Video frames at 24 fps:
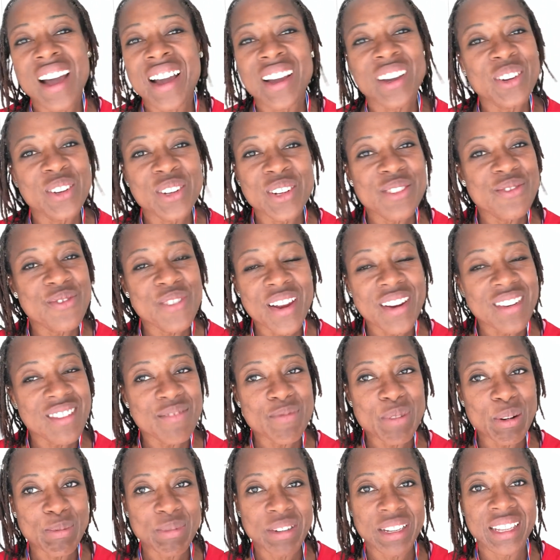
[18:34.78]
I couldn't run
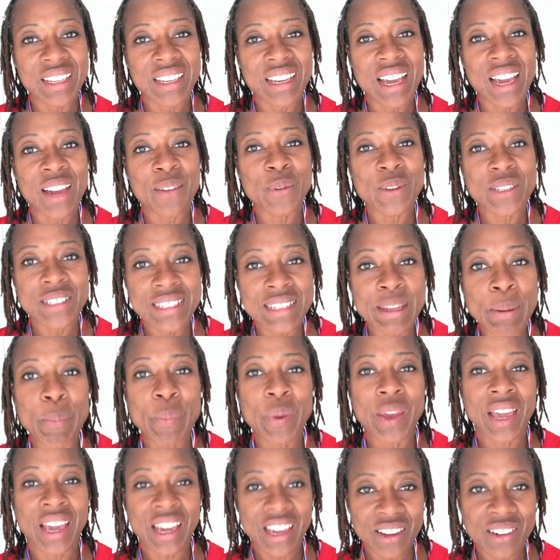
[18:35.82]
properly. I was
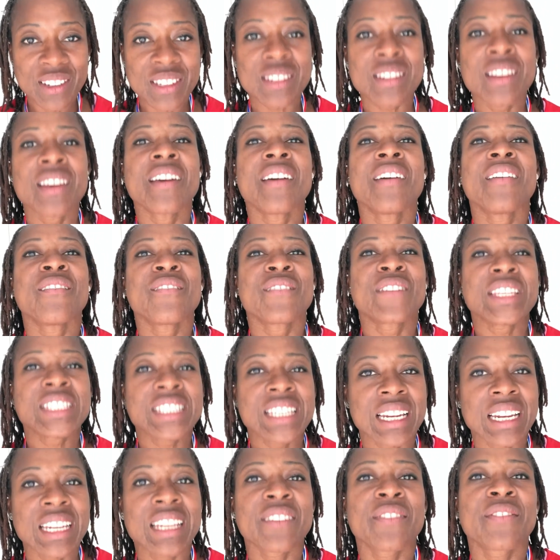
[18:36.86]
limping. I could
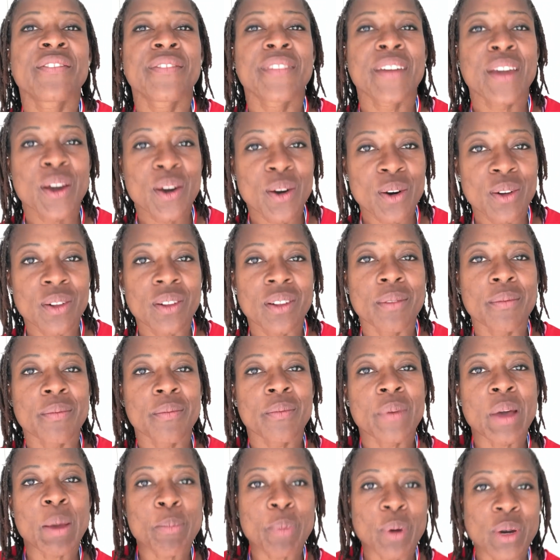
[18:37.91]
physically feel
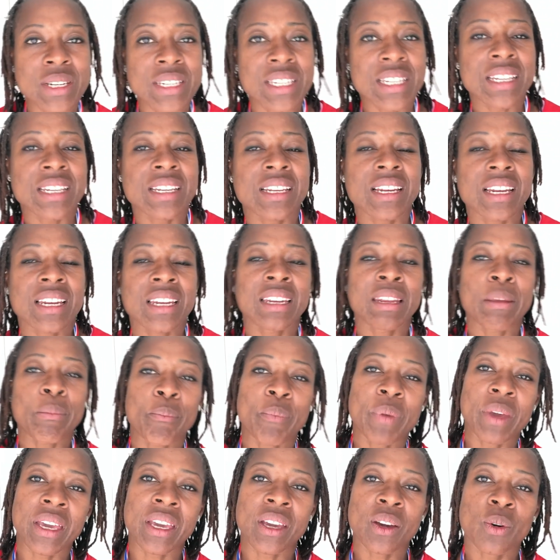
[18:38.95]
my body
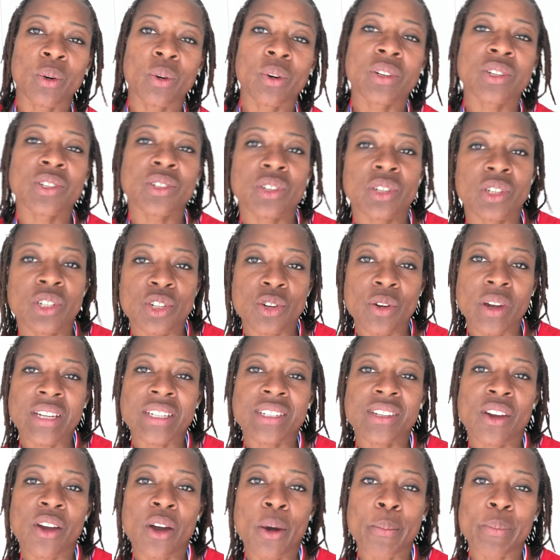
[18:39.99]
limping or trying
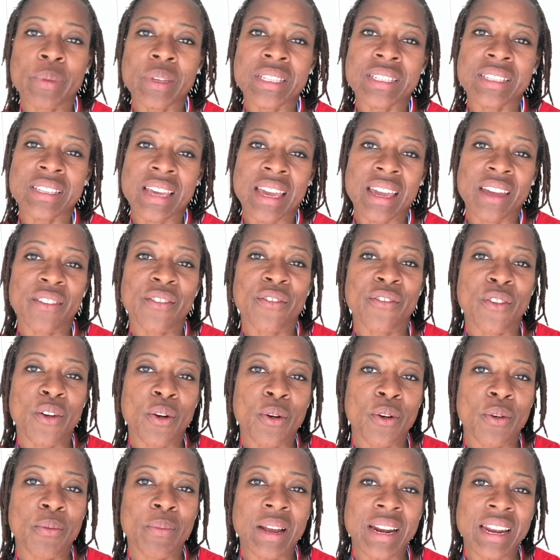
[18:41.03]
to compensate
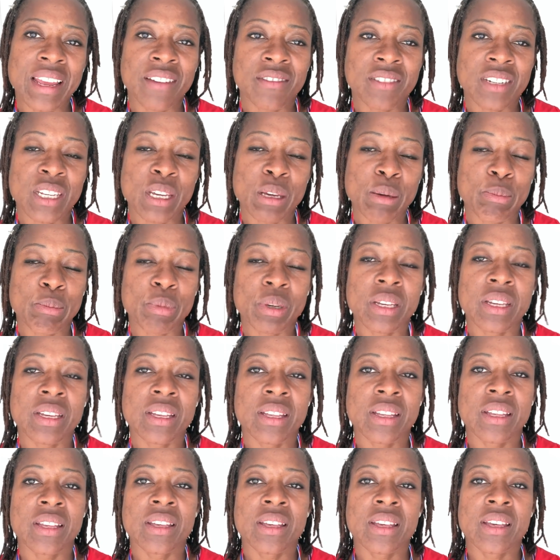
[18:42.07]
for my left hip.
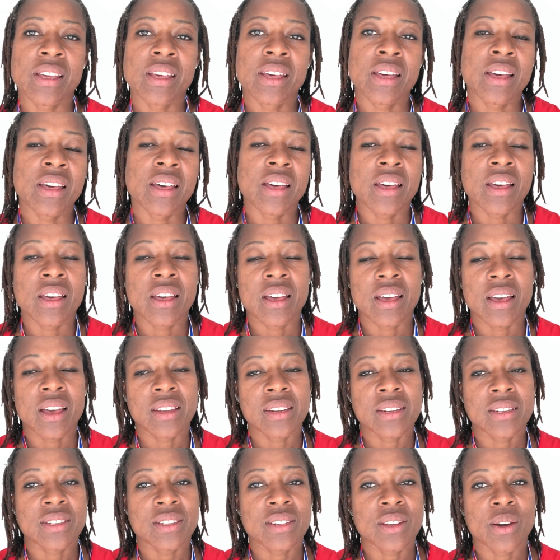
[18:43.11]

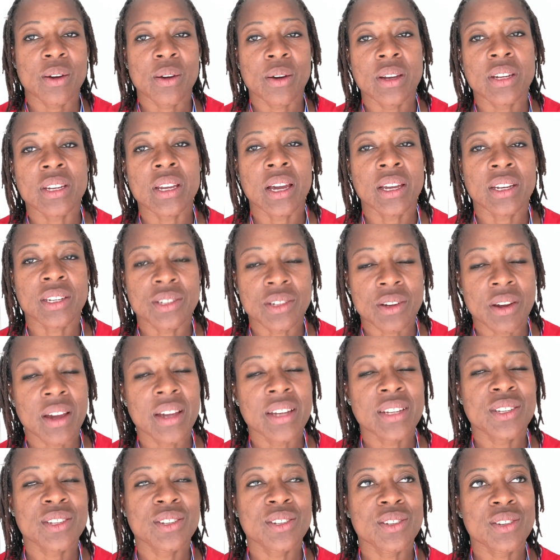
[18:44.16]
And so I
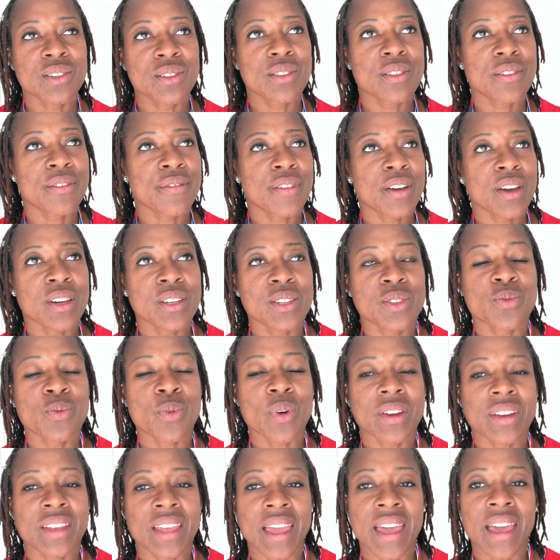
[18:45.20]
tried to do the first
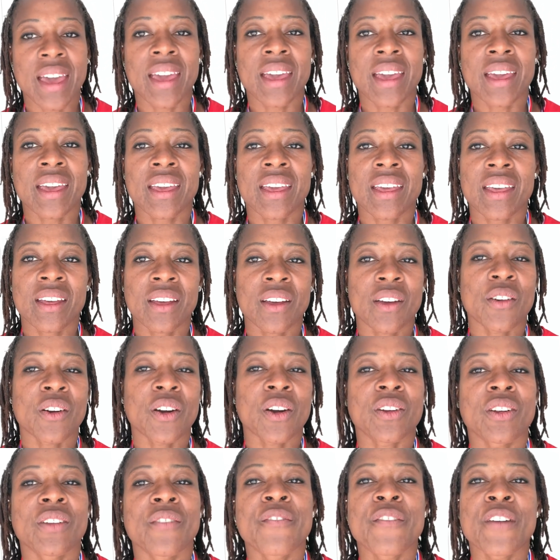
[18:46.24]
1K
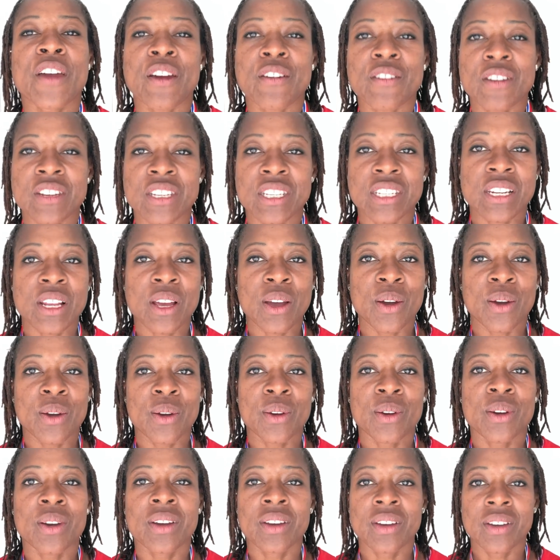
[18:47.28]
at a very
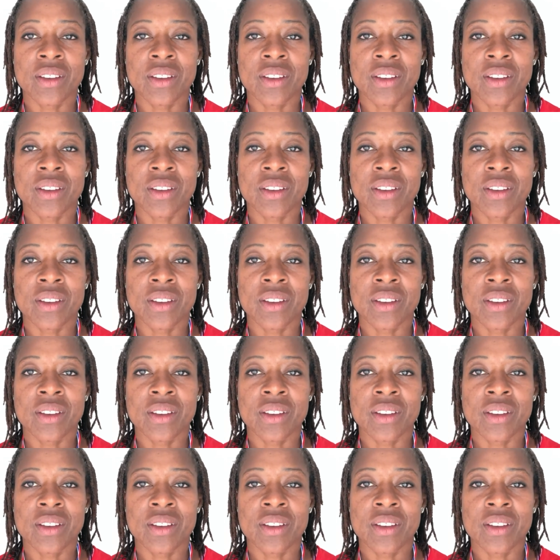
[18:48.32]
slow